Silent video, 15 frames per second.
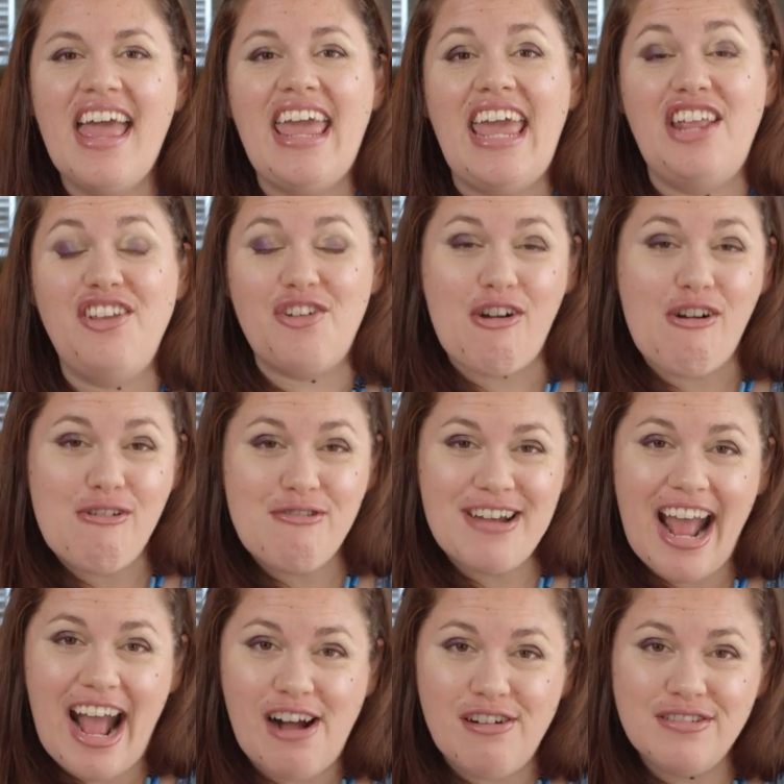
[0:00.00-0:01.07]
in your own
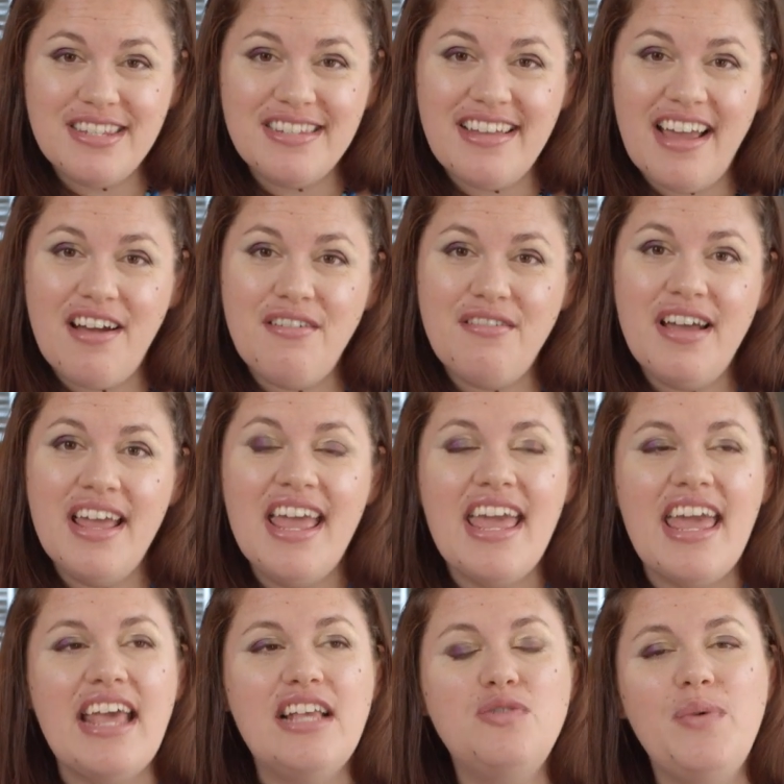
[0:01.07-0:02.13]
house now
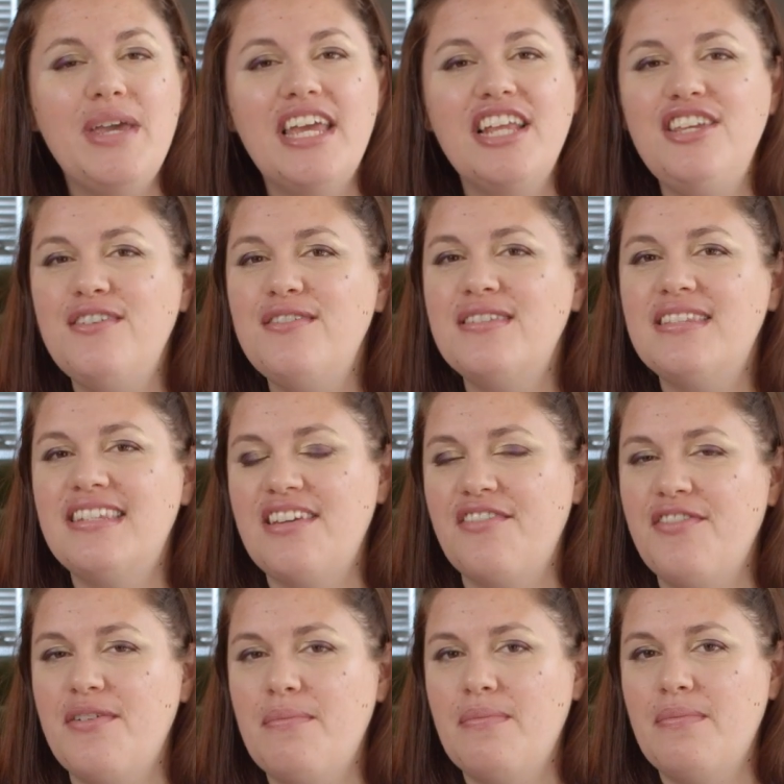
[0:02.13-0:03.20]
is we can use
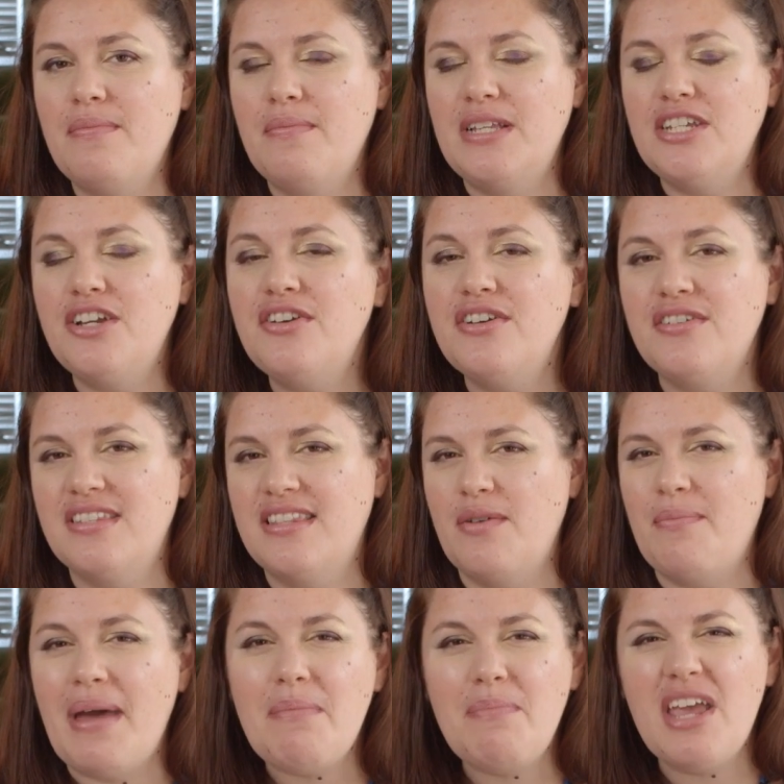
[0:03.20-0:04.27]
different materials
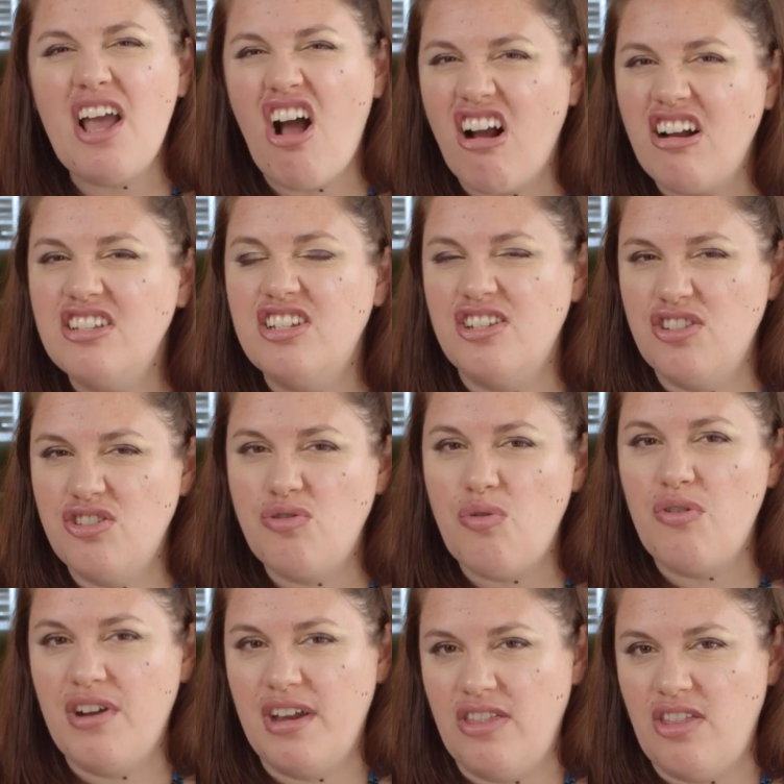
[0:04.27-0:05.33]
that might be hard to
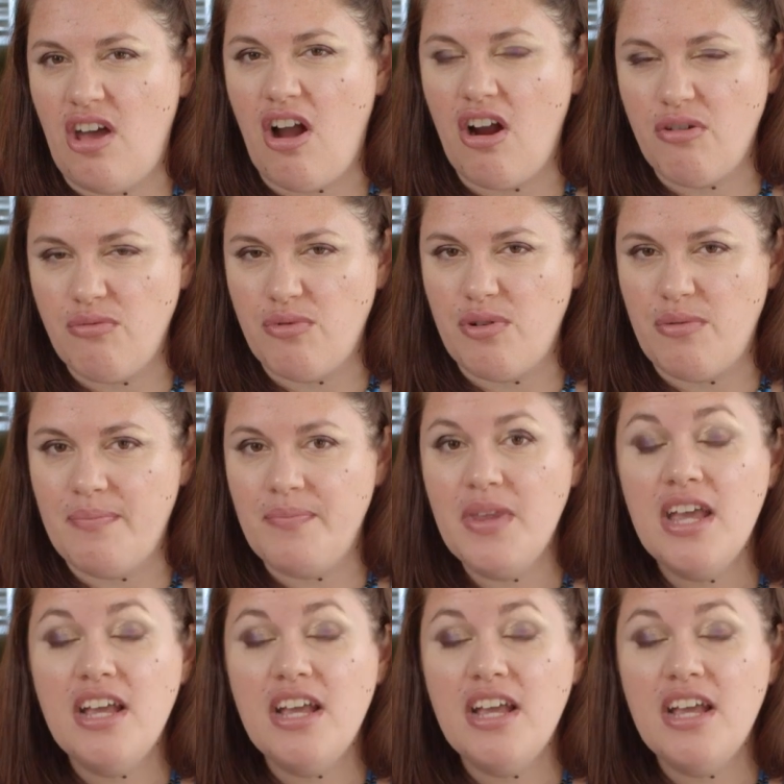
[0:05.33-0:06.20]
store in the art room.